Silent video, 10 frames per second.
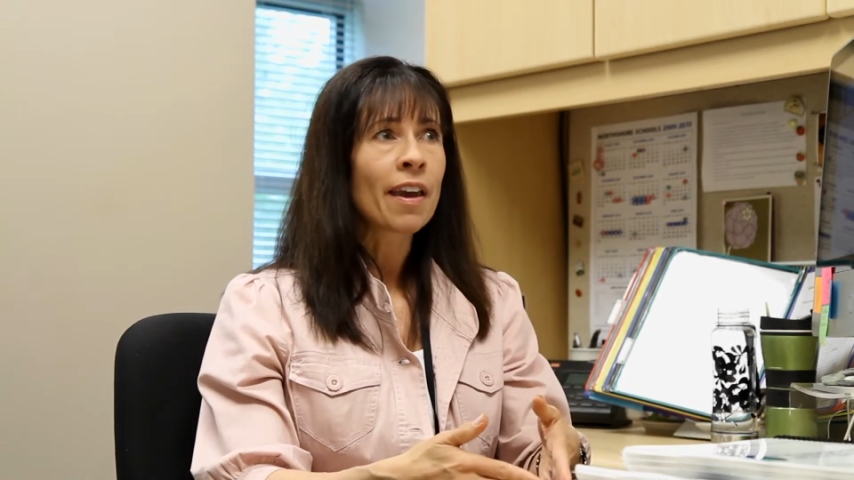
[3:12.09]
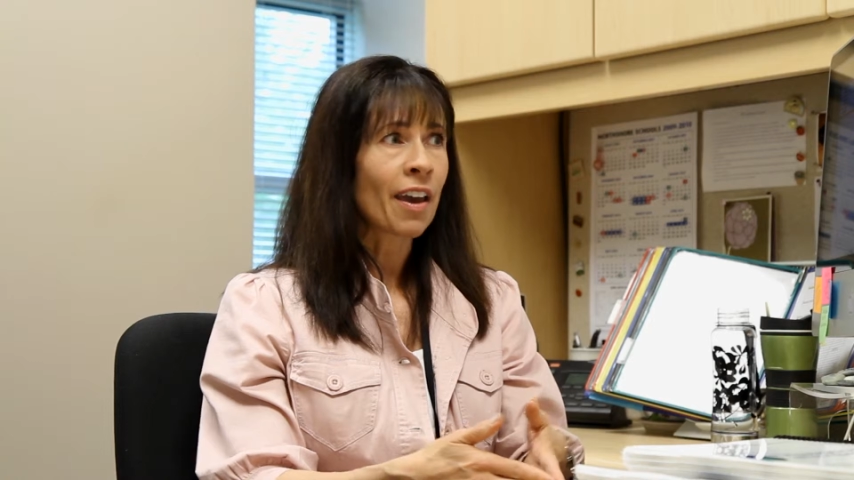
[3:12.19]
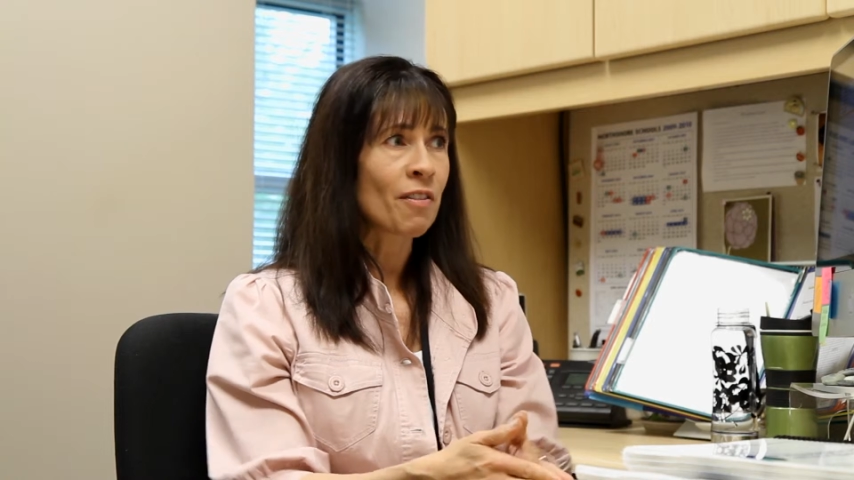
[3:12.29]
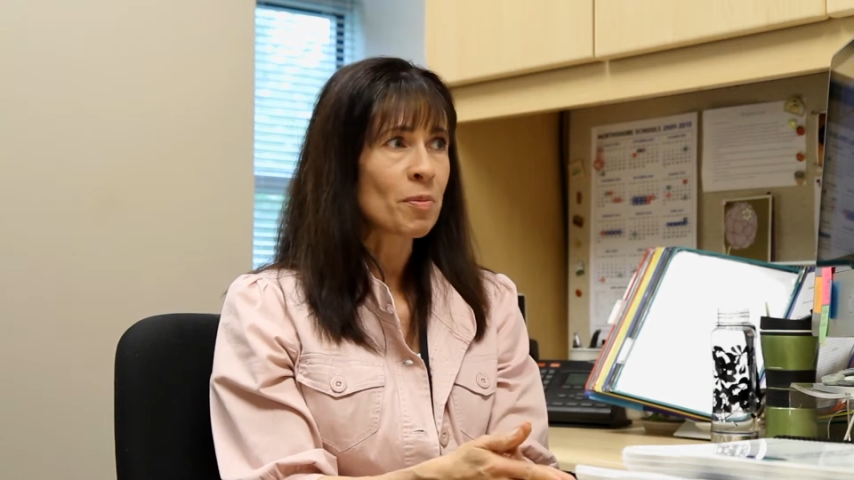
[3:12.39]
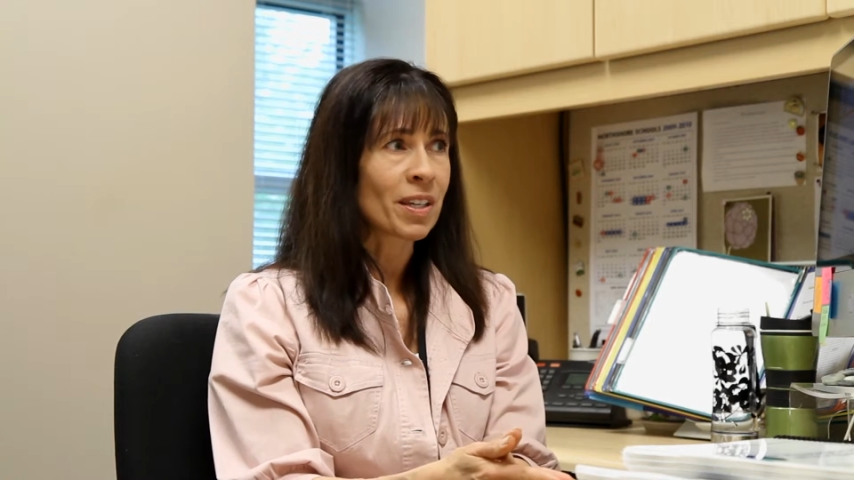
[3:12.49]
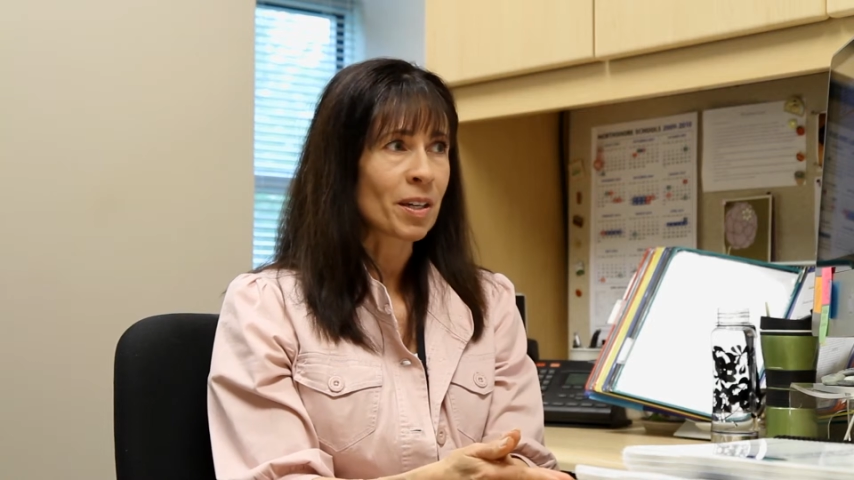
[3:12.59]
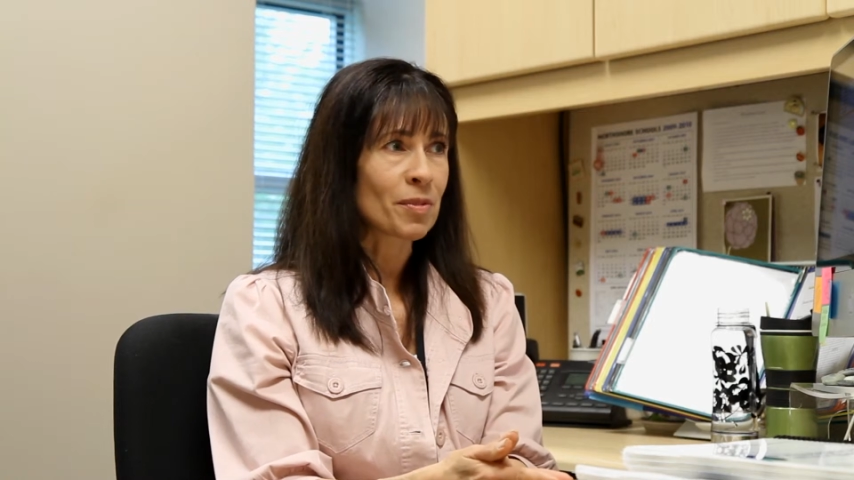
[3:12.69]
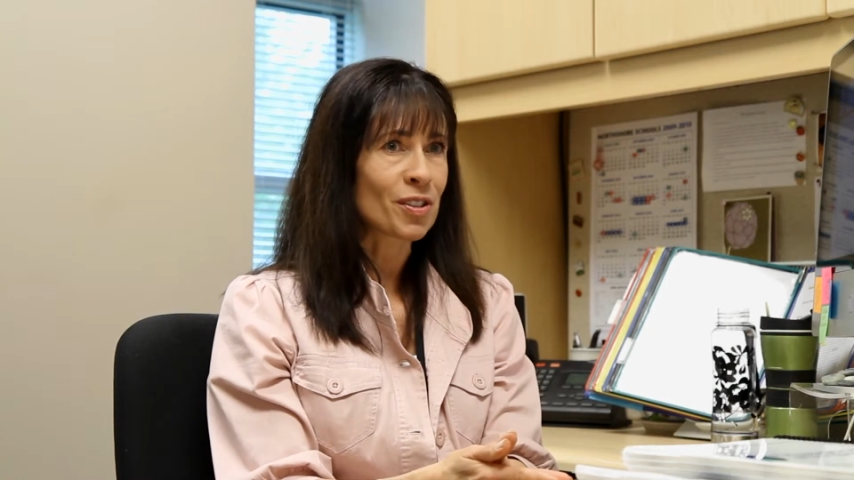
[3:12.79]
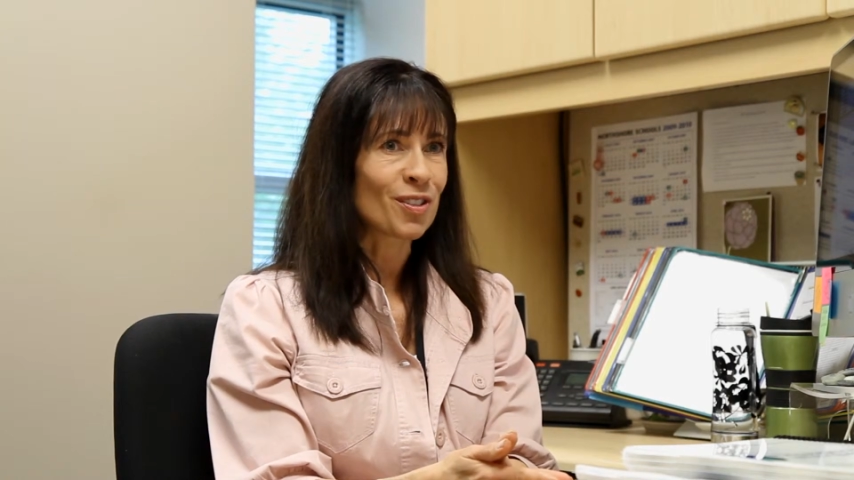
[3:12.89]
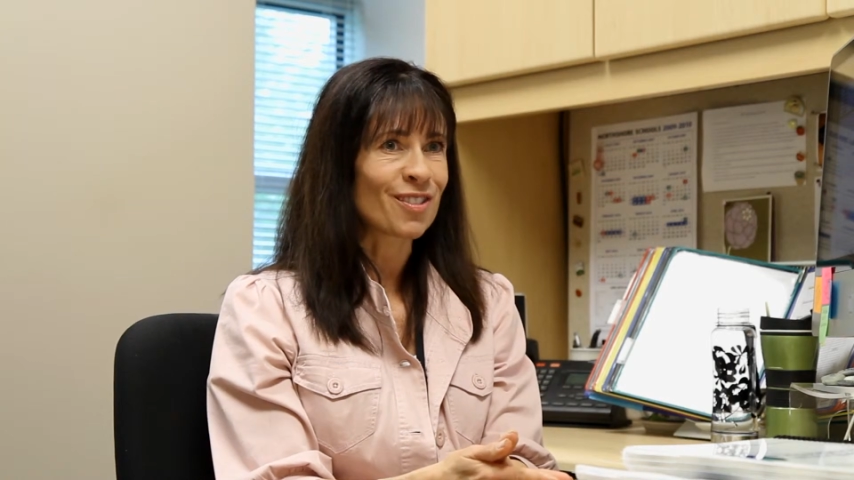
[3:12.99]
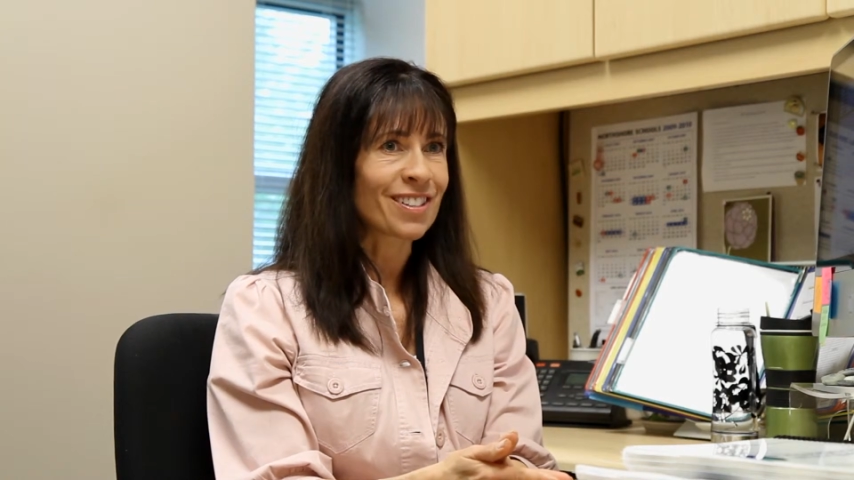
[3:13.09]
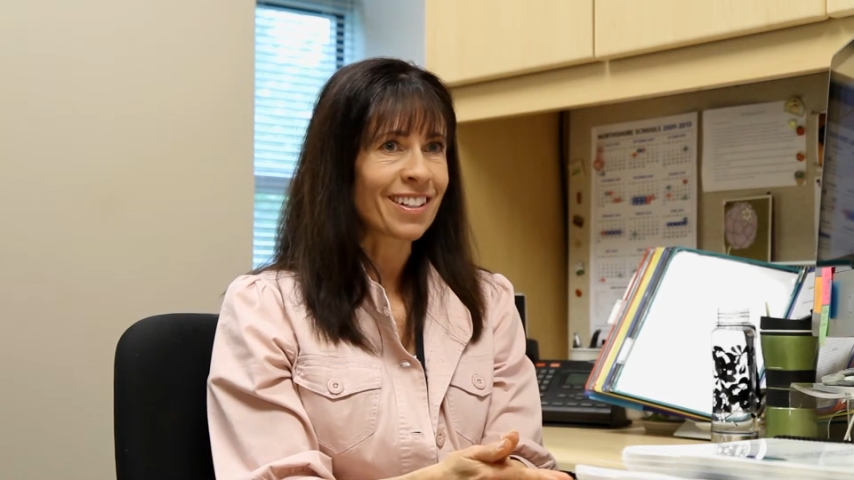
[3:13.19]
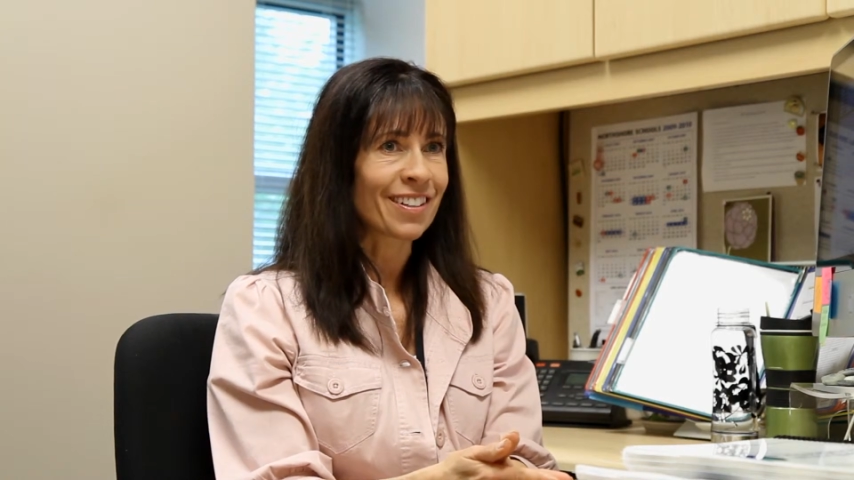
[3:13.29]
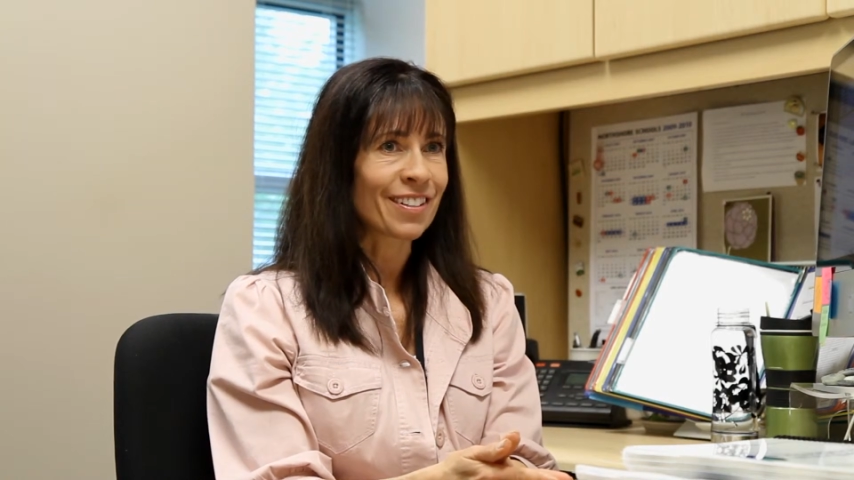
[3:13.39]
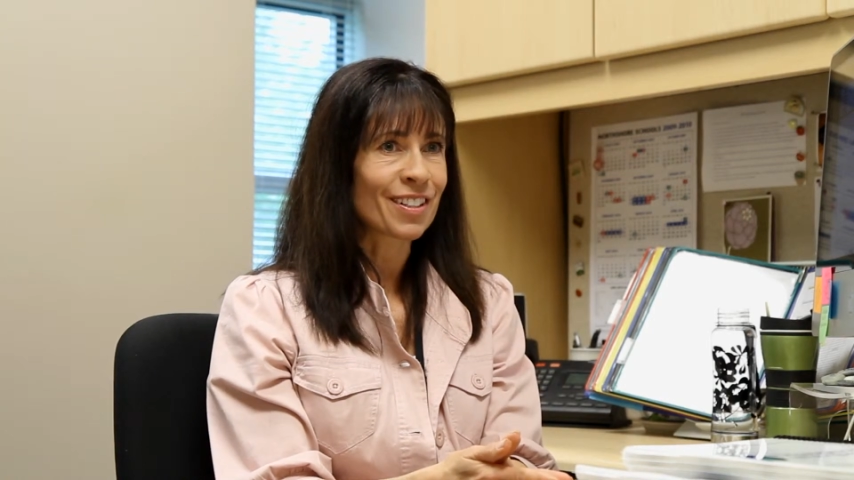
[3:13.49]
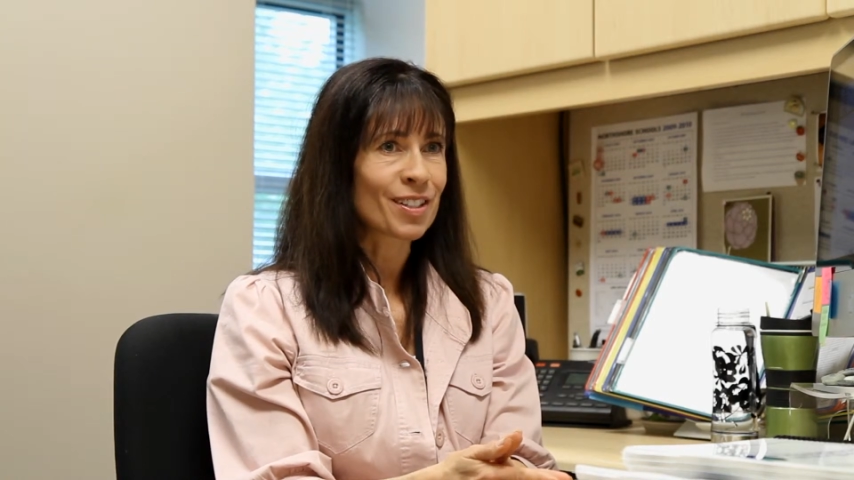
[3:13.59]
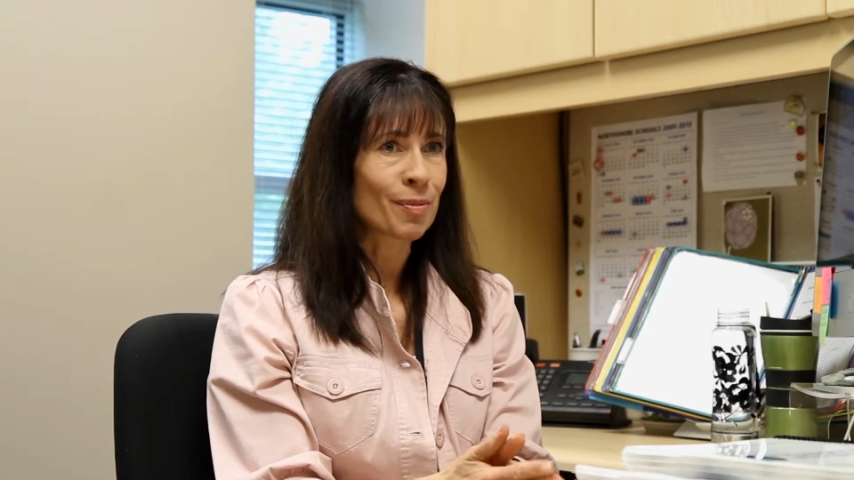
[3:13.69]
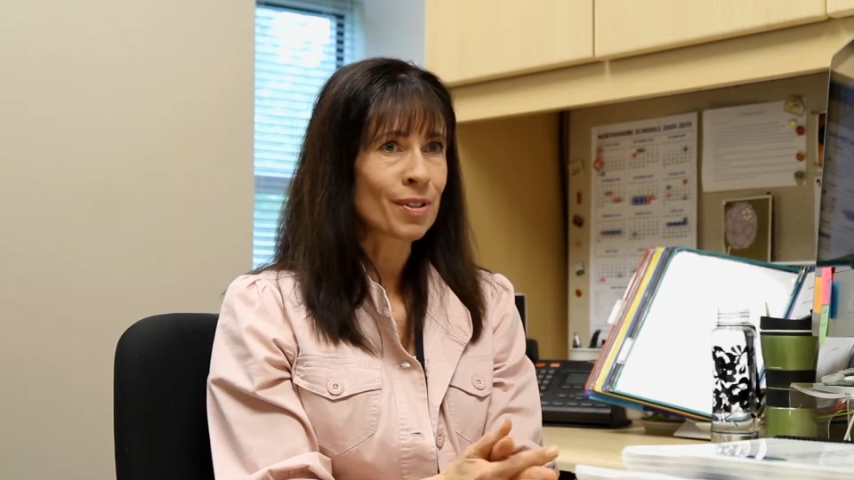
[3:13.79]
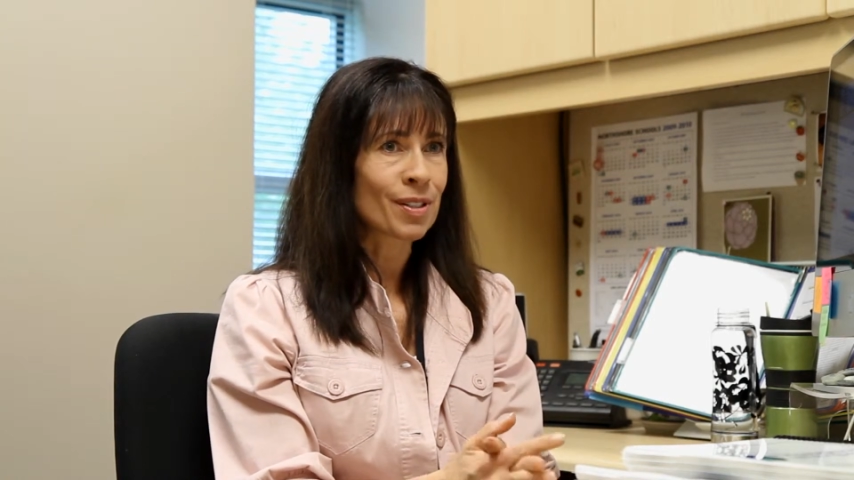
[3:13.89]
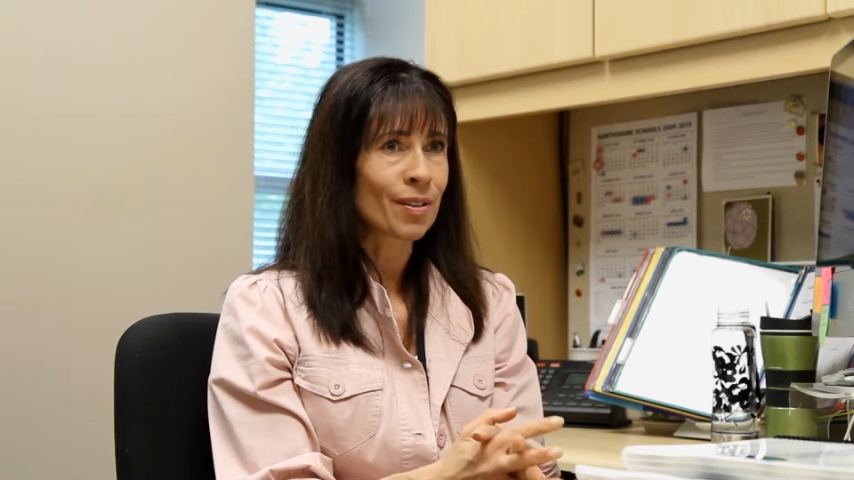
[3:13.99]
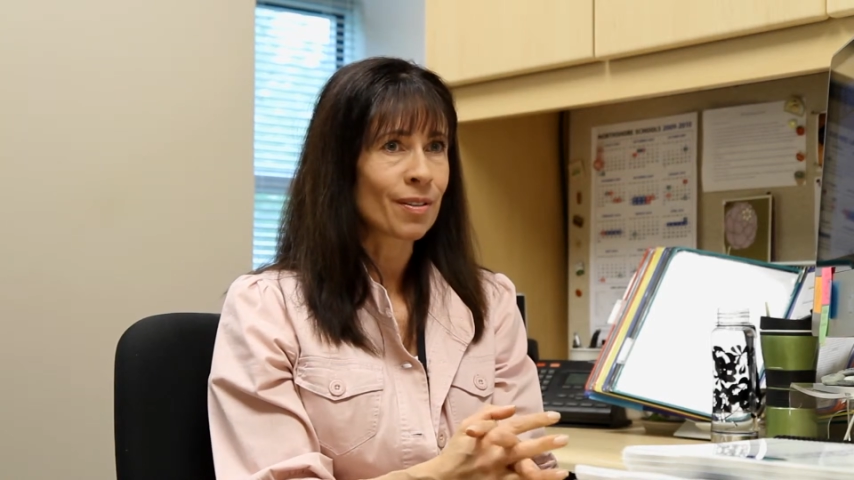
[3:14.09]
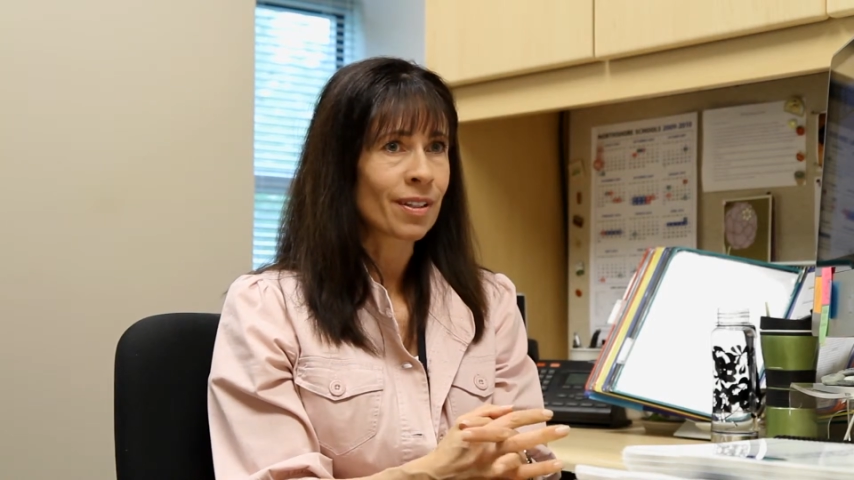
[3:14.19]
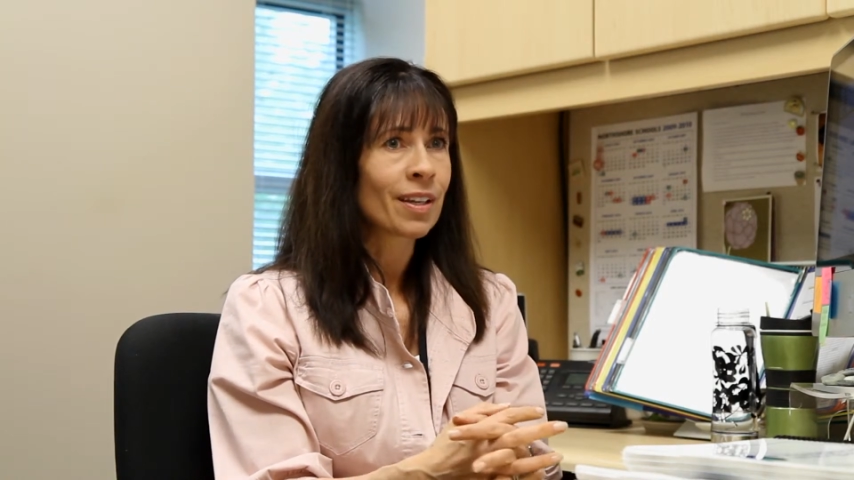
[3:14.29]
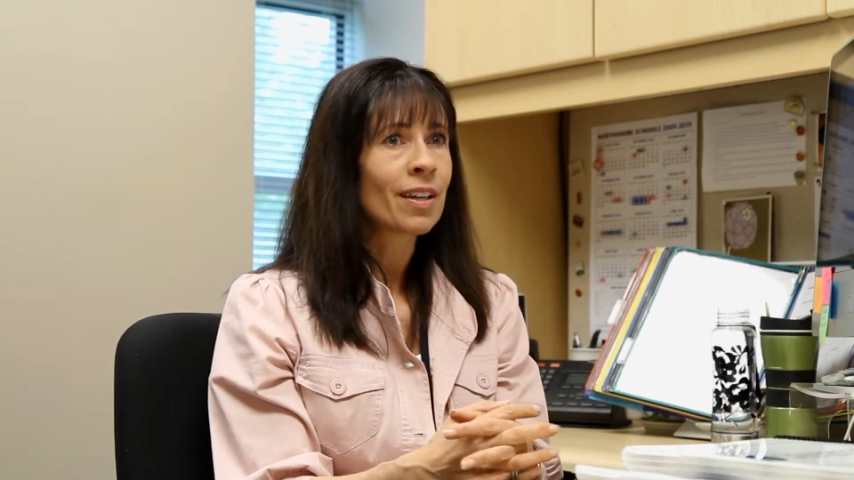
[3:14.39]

have it become student-centered as a result.